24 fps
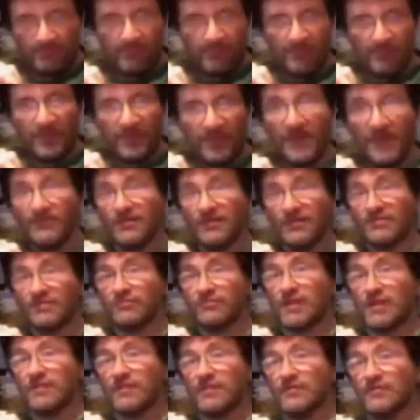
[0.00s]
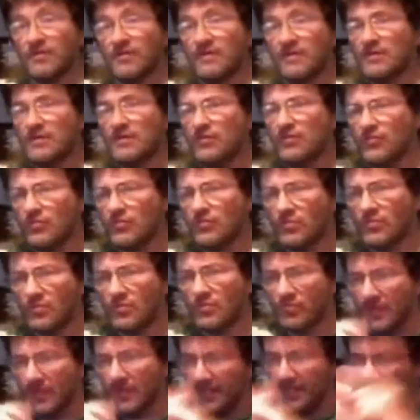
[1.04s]
both have this rather
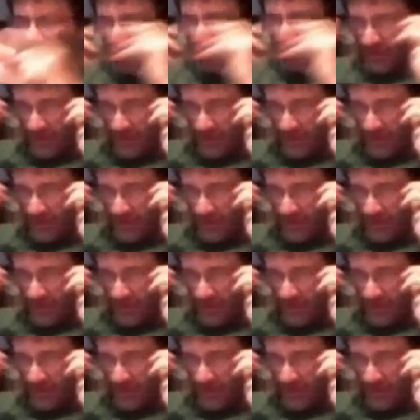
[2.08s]
unusual writing